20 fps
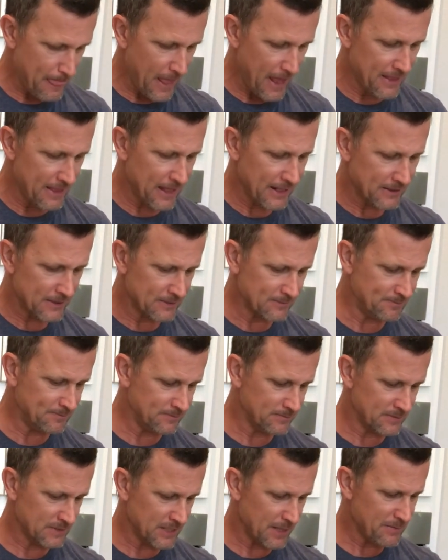And then
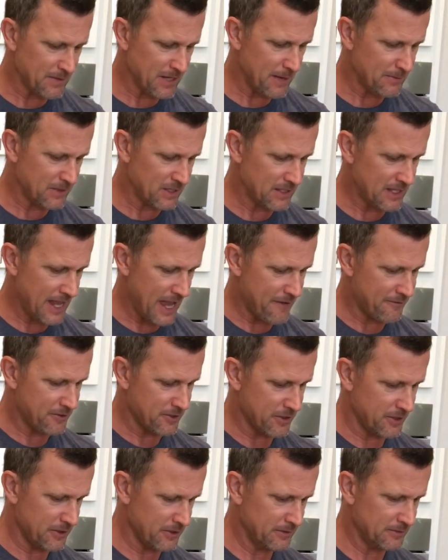sometimes in the
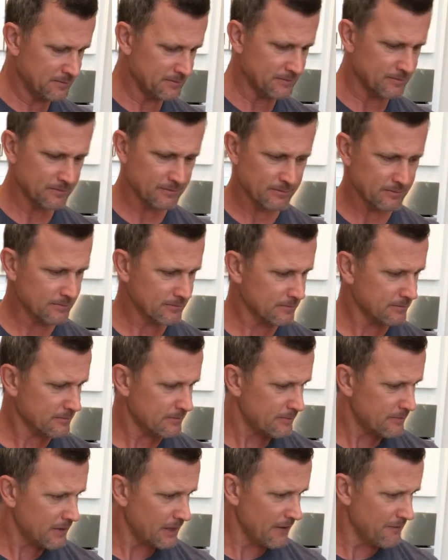afternoon,
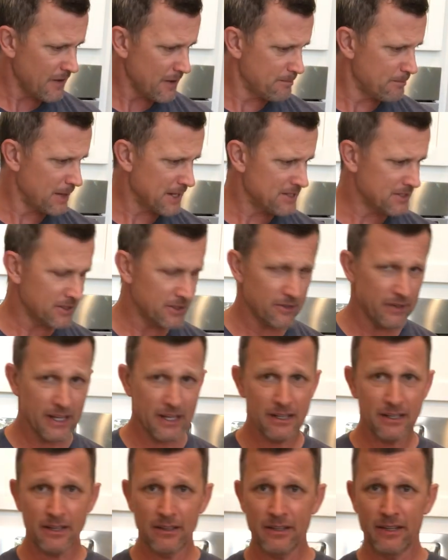if I'm buzzing
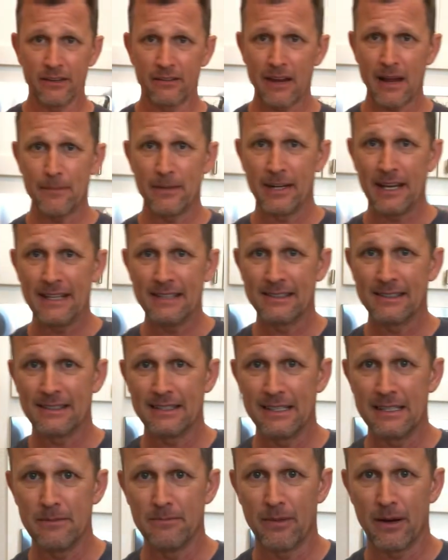around, I'm gonna grab an
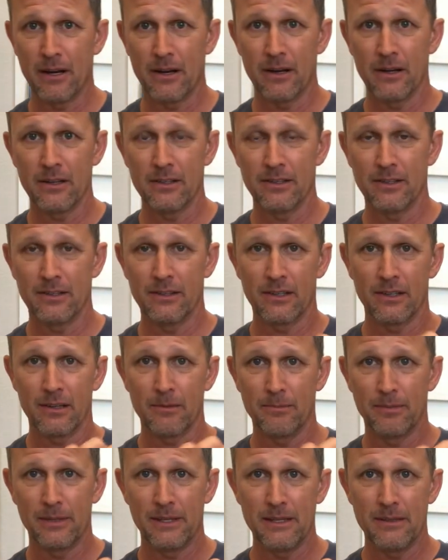Isoline bar. This is a
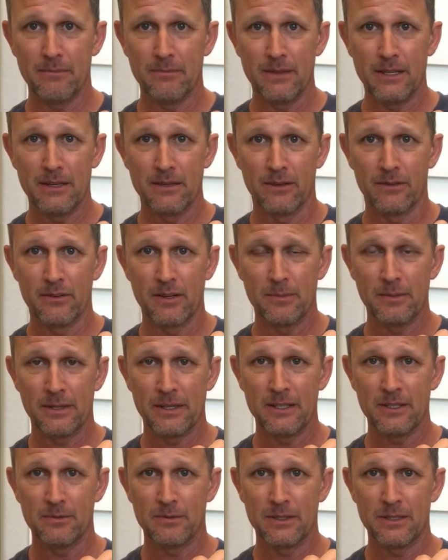complete meal
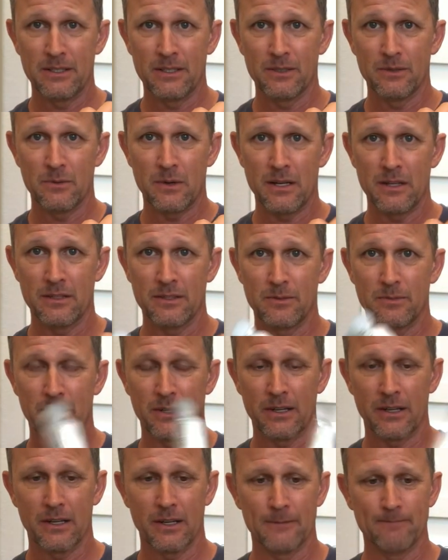replacement as well. It's
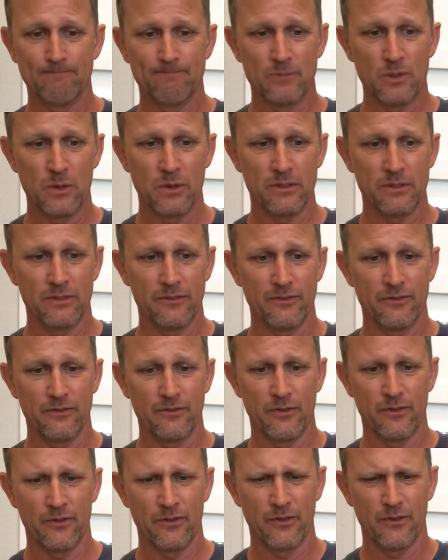about
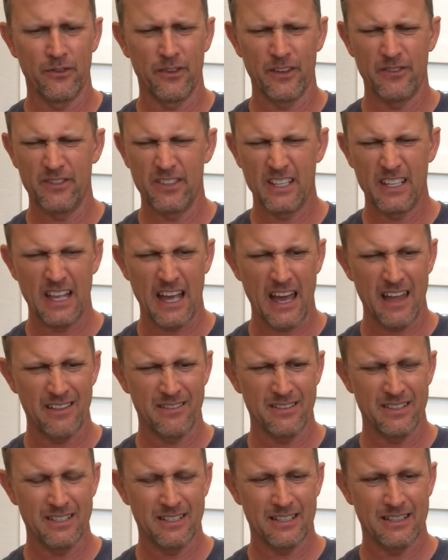250
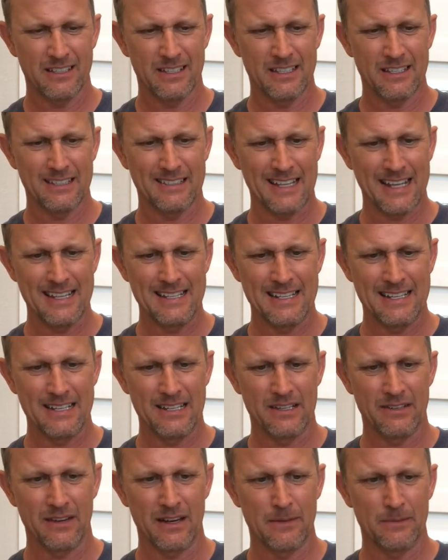calories, I think. It's
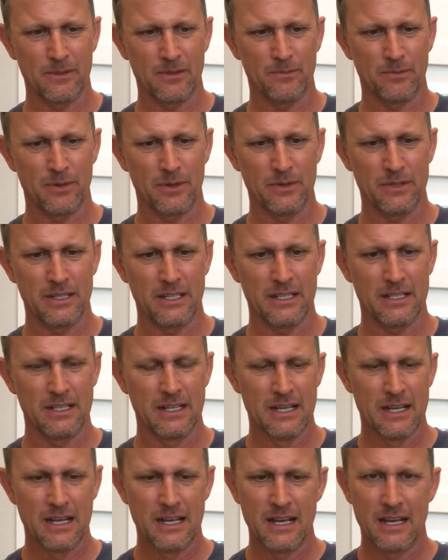18 grams of protein.
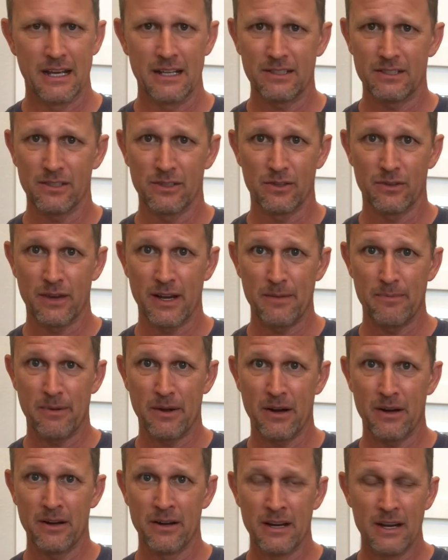It's a great
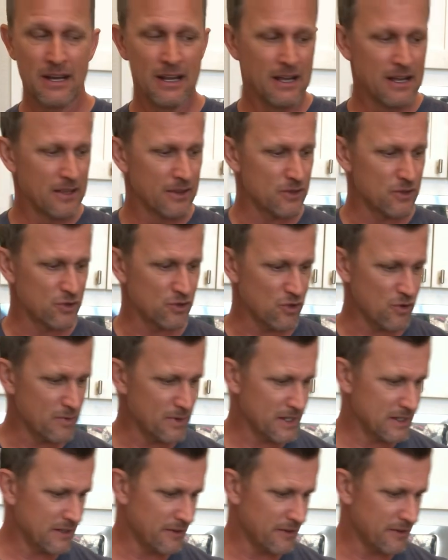bar. There's so many